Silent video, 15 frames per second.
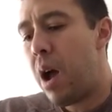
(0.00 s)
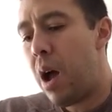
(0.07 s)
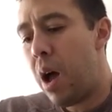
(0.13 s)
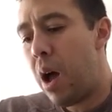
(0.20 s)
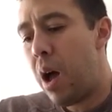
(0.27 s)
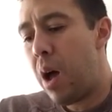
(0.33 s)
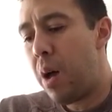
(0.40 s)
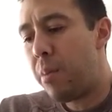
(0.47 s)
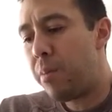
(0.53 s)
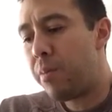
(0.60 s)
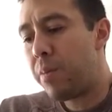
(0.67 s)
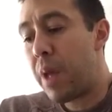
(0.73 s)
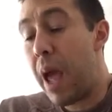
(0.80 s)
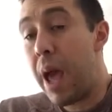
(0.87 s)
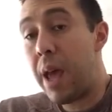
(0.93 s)

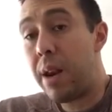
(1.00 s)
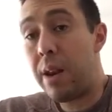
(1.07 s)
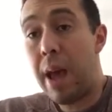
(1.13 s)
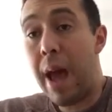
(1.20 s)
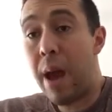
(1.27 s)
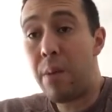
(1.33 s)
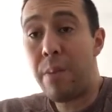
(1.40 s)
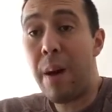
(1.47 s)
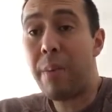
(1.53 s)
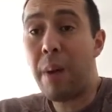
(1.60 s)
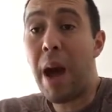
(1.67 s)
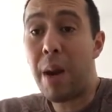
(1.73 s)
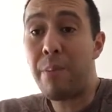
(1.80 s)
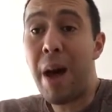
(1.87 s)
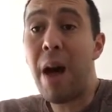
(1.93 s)
And at
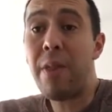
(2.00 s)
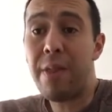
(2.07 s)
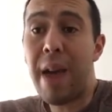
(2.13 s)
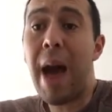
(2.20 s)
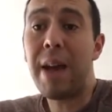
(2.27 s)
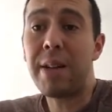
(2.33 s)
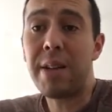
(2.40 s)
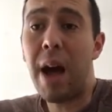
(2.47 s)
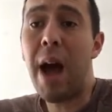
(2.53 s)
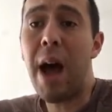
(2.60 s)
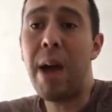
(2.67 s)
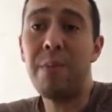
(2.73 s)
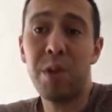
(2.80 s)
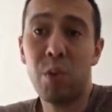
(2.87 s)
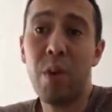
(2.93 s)
about that
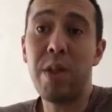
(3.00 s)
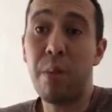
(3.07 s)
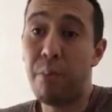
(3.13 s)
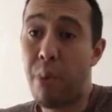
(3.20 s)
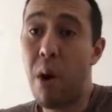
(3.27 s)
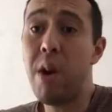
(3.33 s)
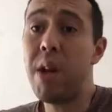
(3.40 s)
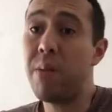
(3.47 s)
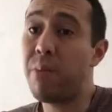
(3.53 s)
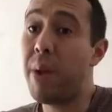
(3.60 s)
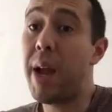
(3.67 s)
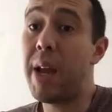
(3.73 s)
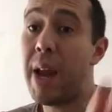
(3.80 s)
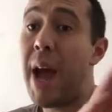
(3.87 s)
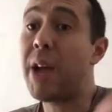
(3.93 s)
time is when the burning
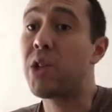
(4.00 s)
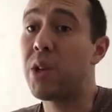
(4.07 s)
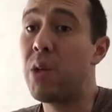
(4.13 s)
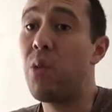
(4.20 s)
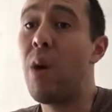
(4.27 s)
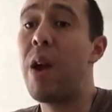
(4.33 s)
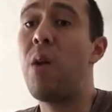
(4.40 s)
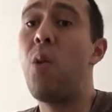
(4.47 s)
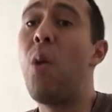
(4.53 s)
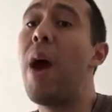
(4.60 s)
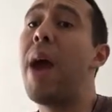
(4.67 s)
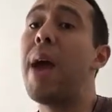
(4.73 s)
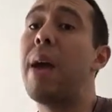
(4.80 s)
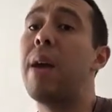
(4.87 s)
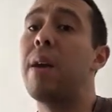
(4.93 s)
pain actually went
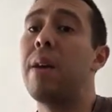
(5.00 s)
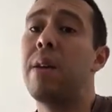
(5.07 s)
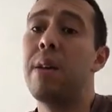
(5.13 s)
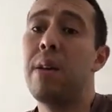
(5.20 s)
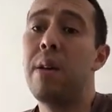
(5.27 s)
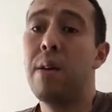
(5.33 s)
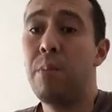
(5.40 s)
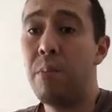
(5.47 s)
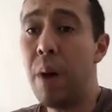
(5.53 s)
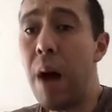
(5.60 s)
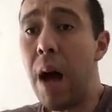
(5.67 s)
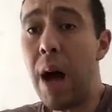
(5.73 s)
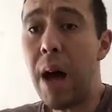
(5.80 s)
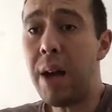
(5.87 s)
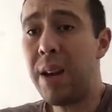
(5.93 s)
away,
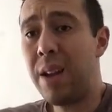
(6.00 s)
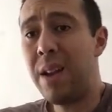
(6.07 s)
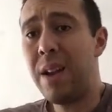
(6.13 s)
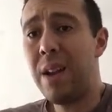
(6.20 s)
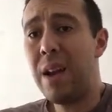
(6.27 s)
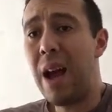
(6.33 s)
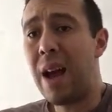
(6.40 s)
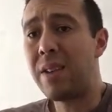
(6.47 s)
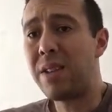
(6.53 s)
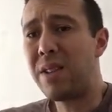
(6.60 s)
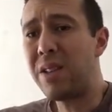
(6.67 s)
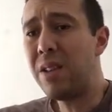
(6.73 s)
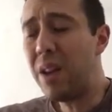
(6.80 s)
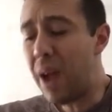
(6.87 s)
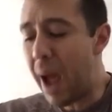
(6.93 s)
but I
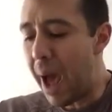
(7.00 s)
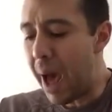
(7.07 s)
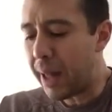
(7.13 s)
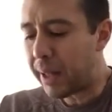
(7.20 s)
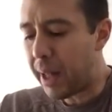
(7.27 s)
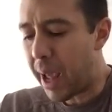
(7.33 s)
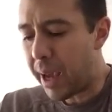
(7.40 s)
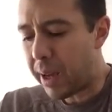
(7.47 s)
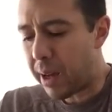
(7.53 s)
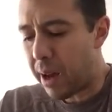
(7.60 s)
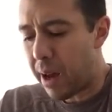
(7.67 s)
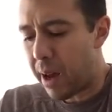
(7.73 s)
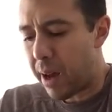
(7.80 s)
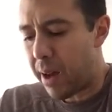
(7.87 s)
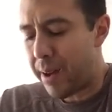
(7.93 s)
still had like
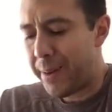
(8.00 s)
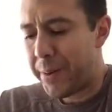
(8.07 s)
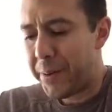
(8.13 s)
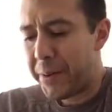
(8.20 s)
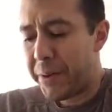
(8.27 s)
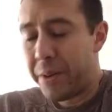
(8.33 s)
a